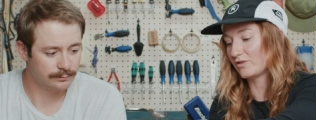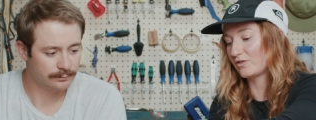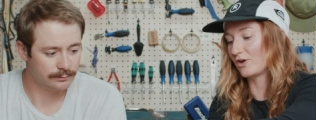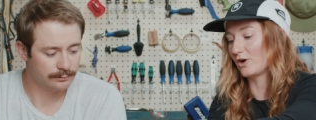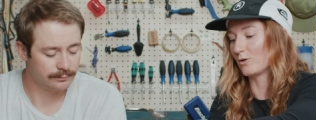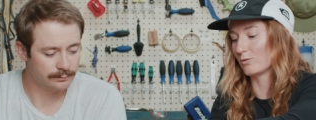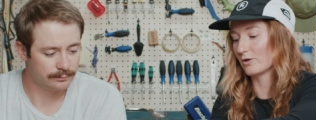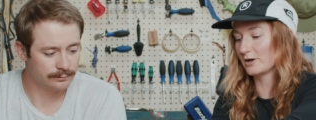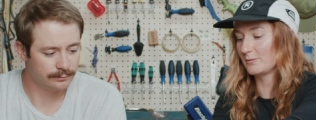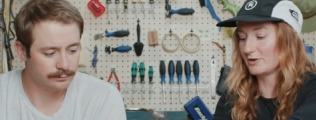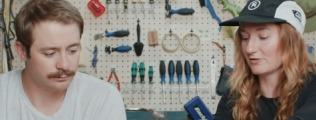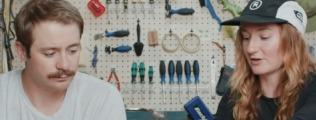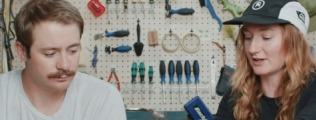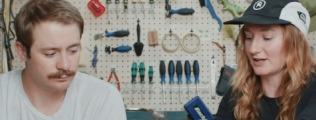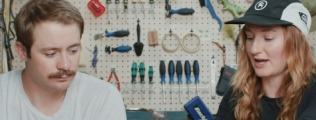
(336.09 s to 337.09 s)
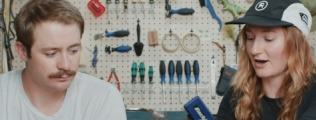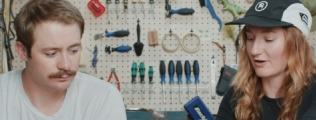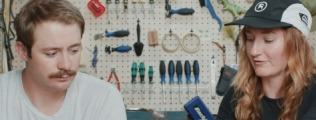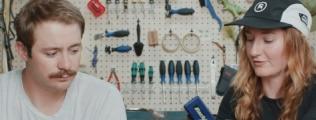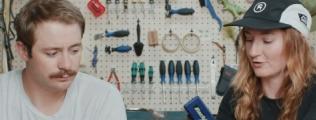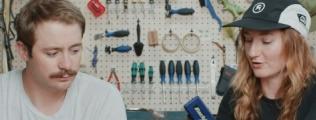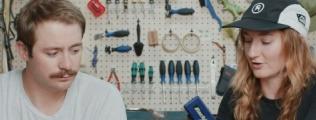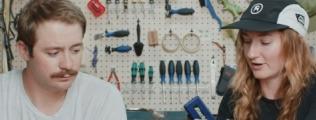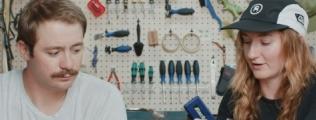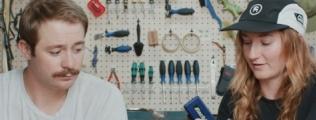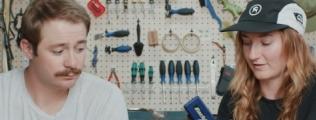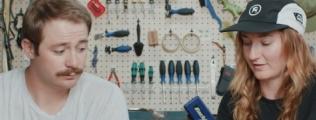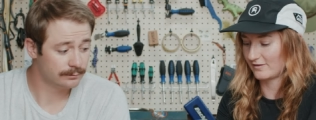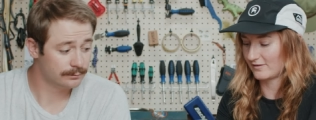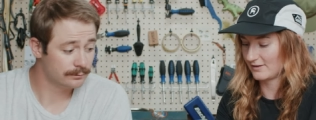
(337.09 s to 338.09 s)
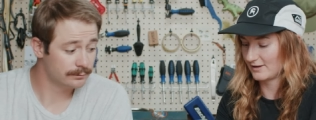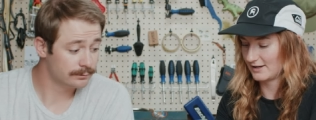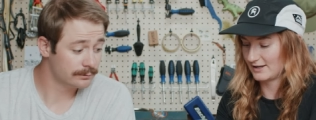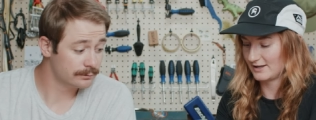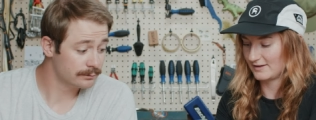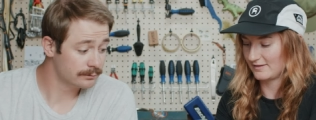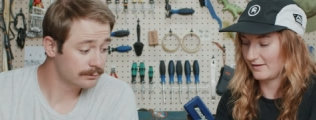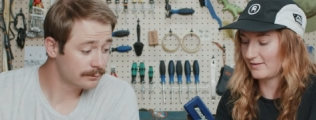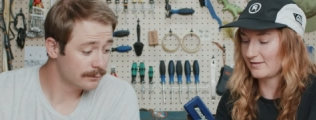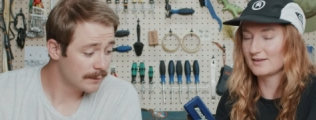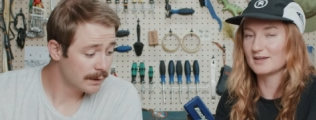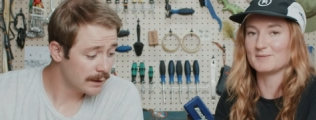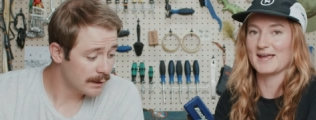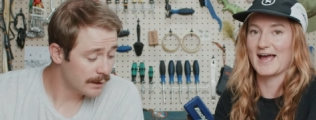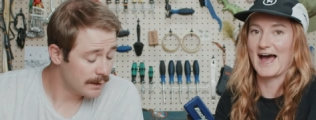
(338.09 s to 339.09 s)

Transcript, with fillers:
Speaker 1: So we're gonna be really careful because this is gonna be